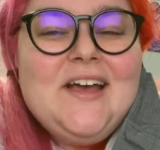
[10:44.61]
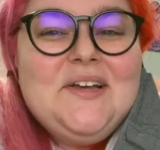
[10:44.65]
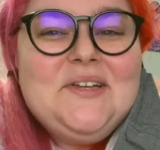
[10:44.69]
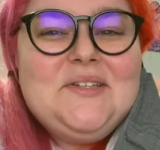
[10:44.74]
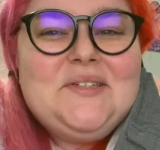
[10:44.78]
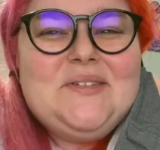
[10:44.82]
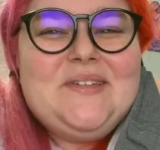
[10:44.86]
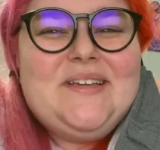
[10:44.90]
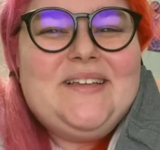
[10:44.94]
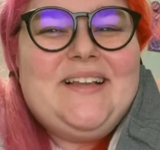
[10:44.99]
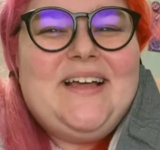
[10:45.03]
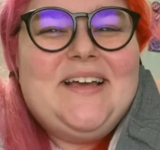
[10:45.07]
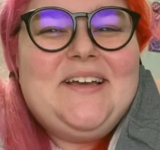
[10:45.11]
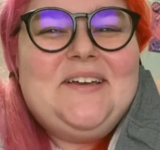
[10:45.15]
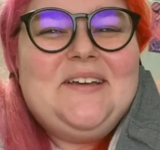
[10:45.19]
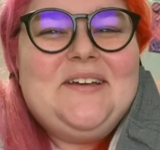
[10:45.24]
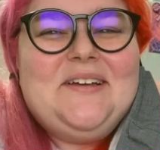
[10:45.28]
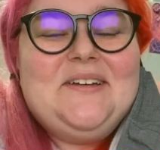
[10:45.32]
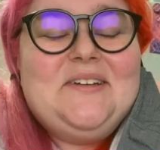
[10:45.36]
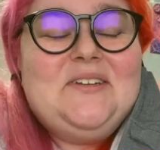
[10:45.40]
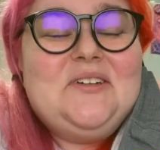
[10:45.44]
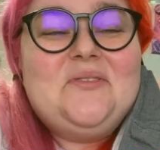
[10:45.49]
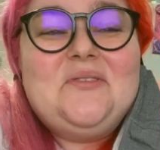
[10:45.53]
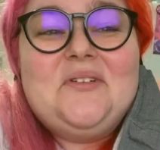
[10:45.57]
So they like
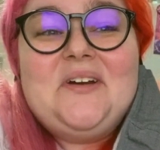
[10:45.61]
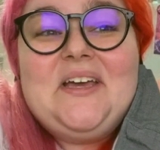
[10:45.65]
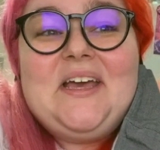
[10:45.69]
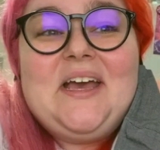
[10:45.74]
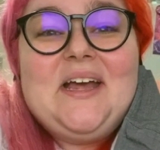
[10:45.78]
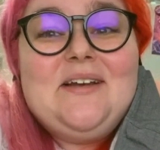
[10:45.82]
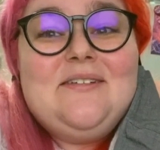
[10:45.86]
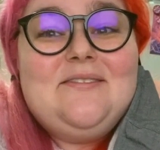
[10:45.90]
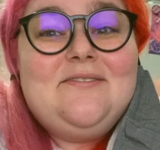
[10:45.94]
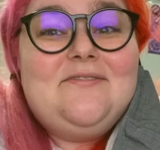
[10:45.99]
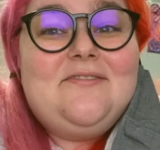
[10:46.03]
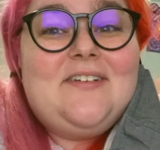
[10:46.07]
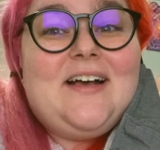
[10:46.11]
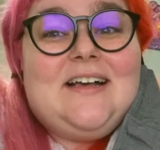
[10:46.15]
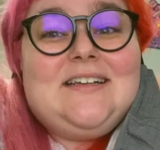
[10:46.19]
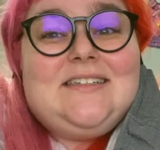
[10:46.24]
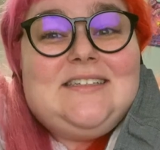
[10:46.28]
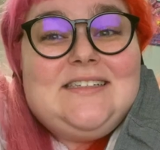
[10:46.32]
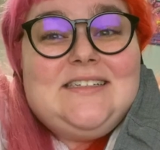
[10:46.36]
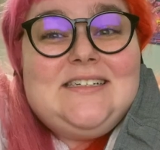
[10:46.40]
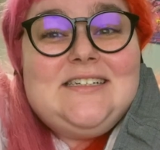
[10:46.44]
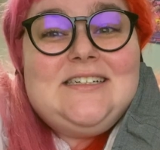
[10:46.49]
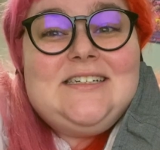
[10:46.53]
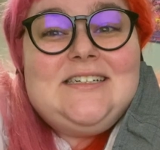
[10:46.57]
don't want to get
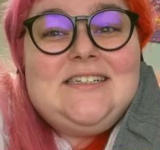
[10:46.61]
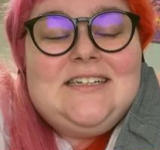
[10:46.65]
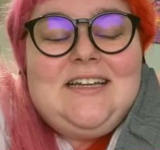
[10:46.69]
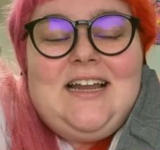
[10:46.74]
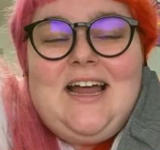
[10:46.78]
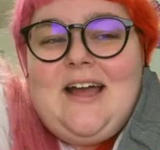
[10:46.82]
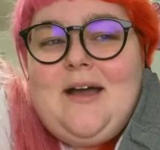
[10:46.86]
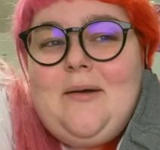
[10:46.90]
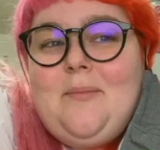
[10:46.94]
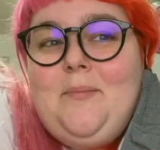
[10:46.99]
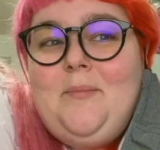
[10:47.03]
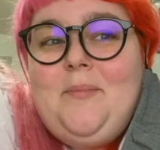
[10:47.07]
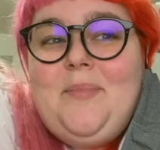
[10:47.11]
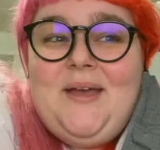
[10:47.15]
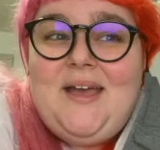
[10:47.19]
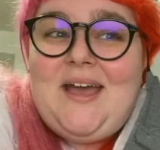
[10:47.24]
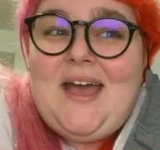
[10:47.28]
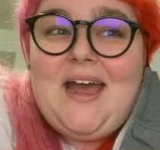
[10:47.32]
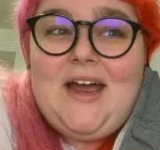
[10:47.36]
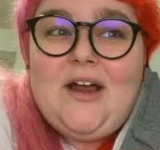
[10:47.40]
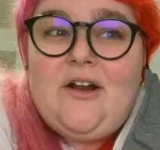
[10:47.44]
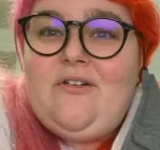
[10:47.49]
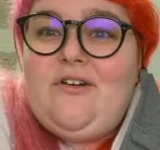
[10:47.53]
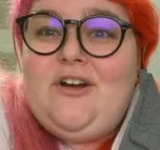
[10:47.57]
invested in like a big
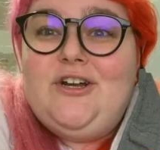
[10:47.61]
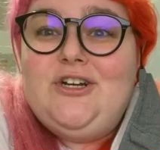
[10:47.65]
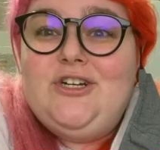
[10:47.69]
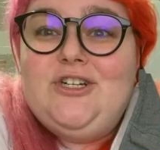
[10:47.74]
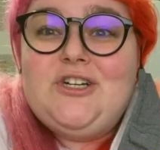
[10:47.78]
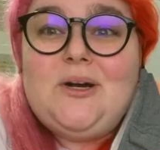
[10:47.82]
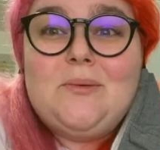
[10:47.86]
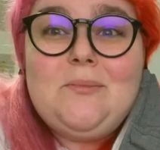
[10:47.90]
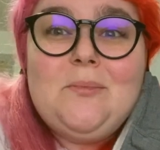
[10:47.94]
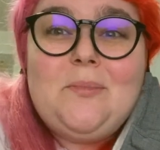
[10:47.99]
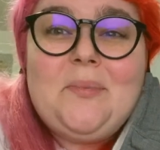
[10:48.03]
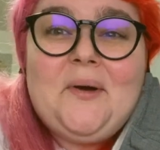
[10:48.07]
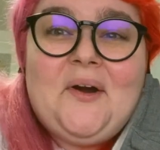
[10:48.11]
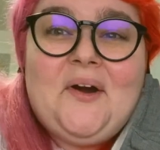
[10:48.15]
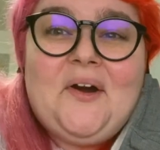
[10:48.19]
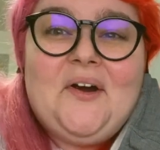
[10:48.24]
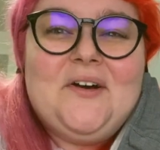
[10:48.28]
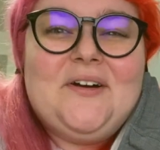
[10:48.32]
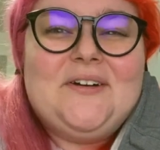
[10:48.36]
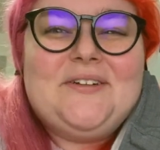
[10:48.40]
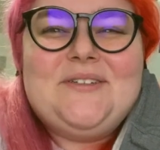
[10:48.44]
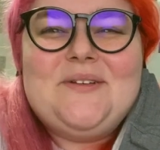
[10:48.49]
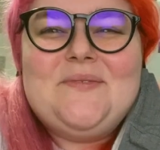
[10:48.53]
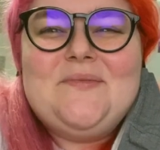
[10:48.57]
Aran
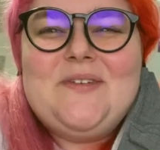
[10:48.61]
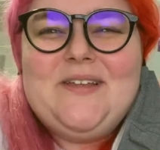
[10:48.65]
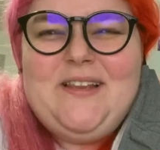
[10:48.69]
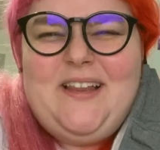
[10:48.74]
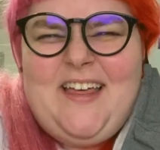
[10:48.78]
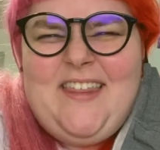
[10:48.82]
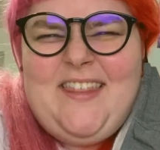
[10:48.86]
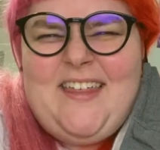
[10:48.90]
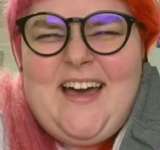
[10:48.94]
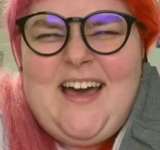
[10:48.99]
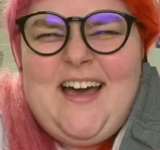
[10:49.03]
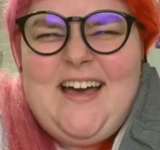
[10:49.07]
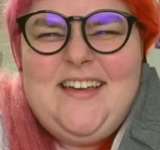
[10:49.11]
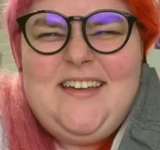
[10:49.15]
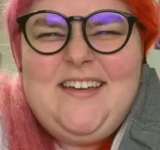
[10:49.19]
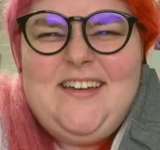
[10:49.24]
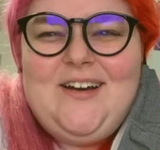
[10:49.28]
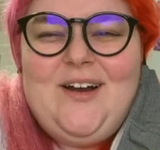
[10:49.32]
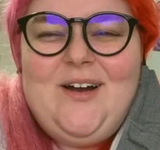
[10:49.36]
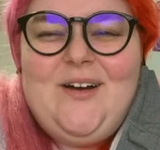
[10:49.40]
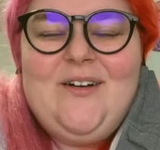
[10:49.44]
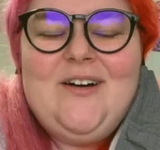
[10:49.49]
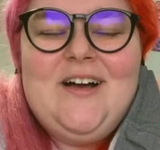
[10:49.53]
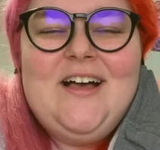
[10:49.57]
jumper or something like that, you
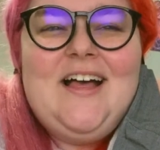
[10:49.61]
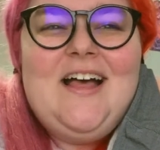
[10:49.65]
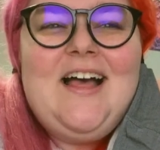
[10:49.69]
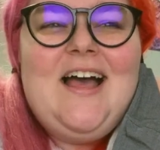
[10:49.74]
know?